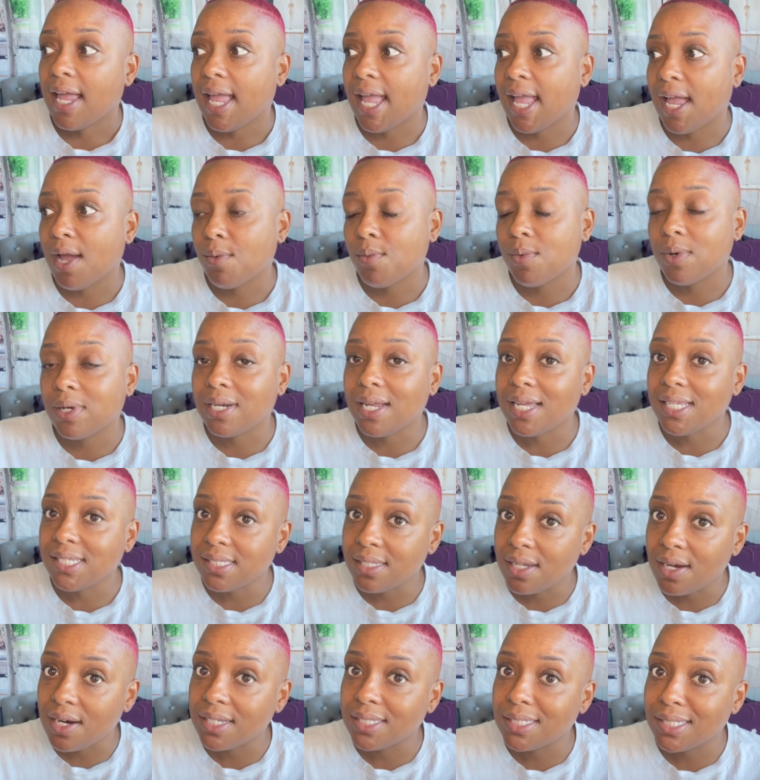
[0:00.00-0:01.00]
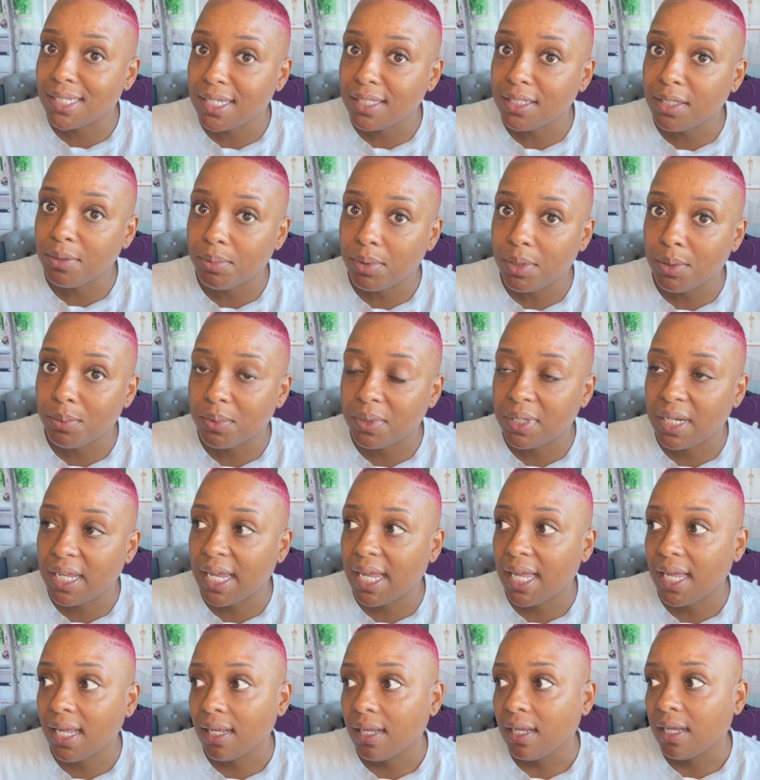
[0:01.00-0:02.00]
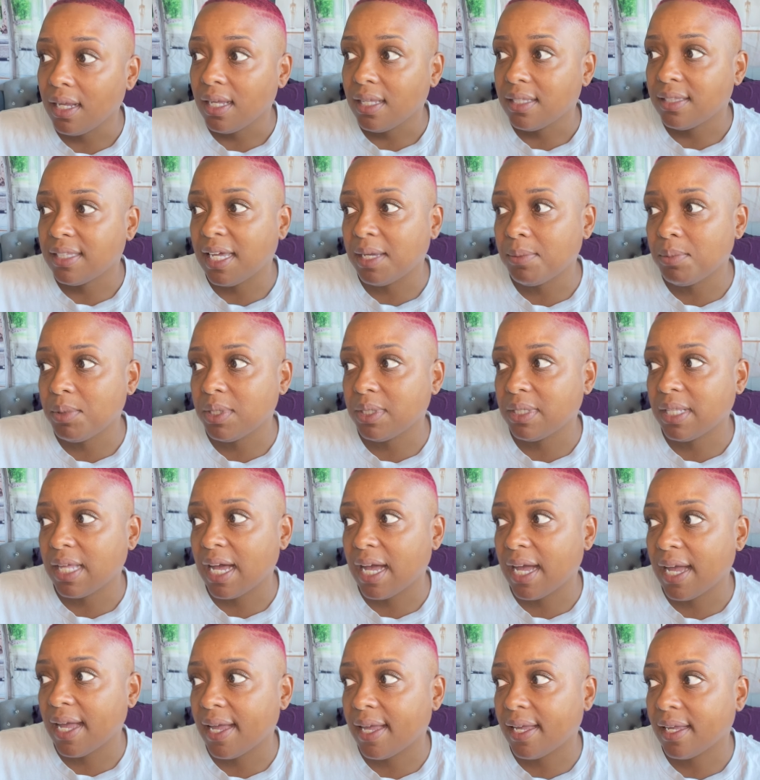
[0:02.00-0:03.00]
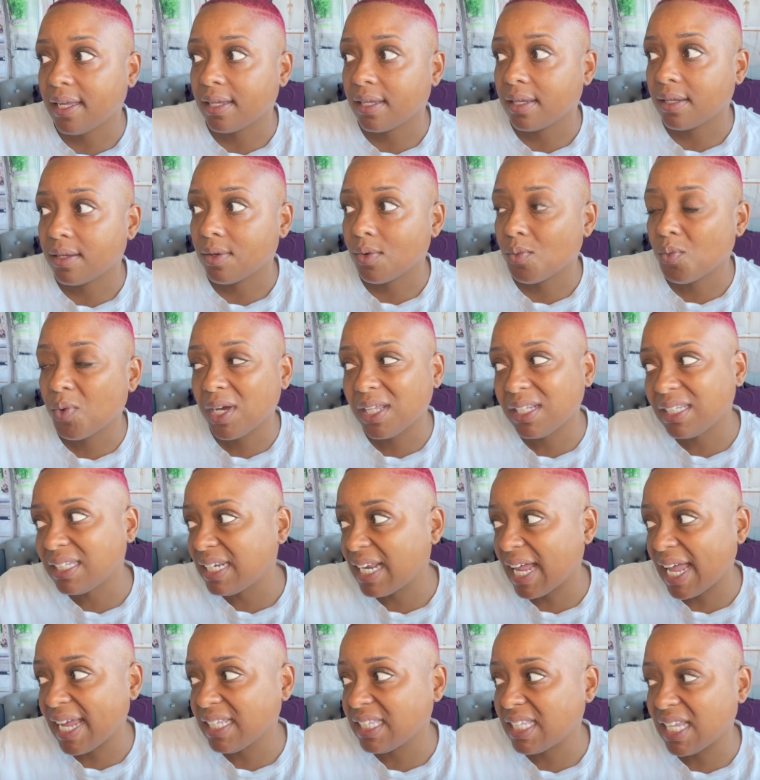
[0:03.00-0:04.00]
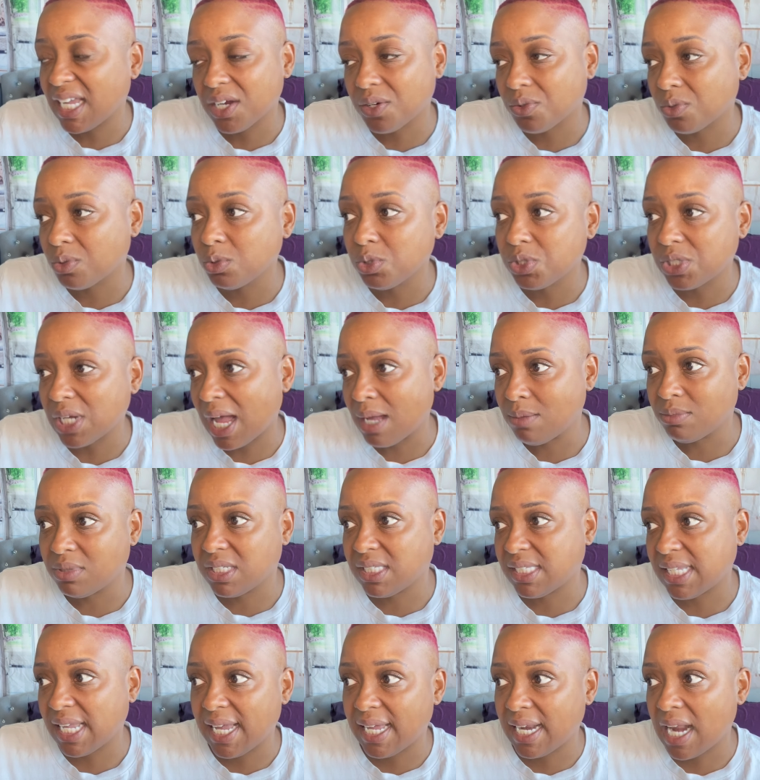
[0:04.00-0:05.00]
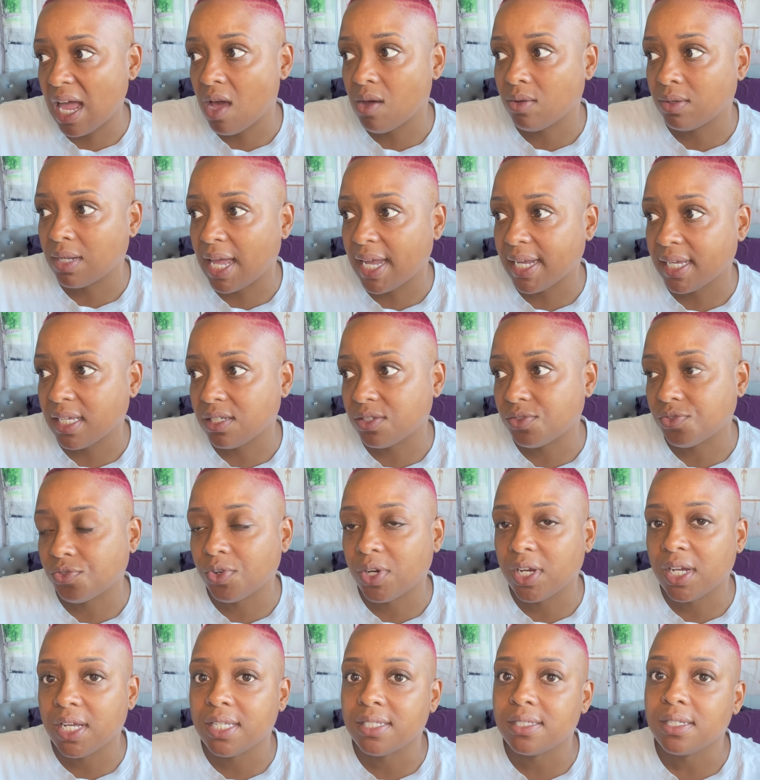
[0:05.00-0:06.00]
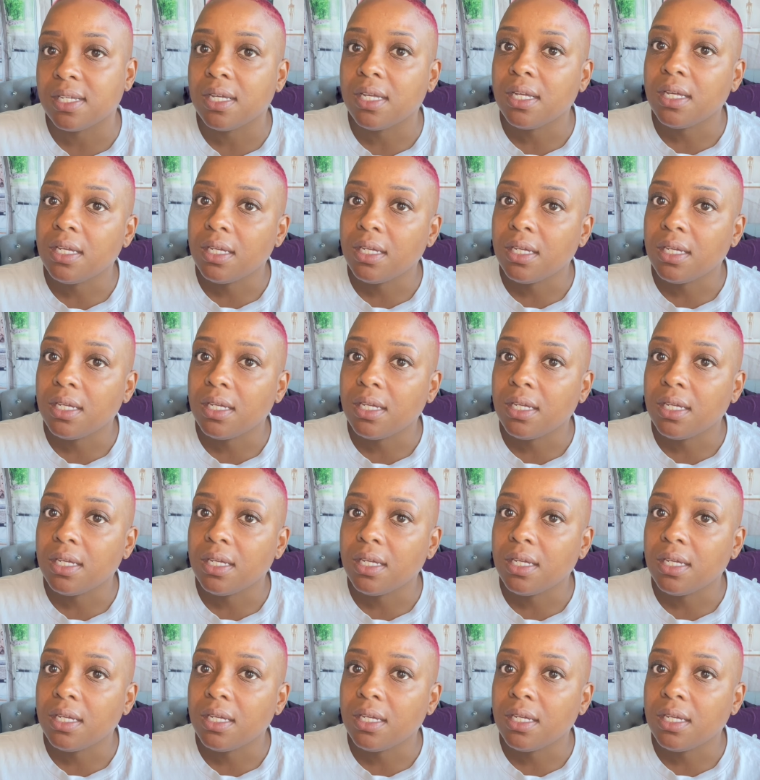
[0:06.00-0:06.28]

And when I start telling people that, they be like, well, it ain't that crucial. I'm just saying I don't like his friends.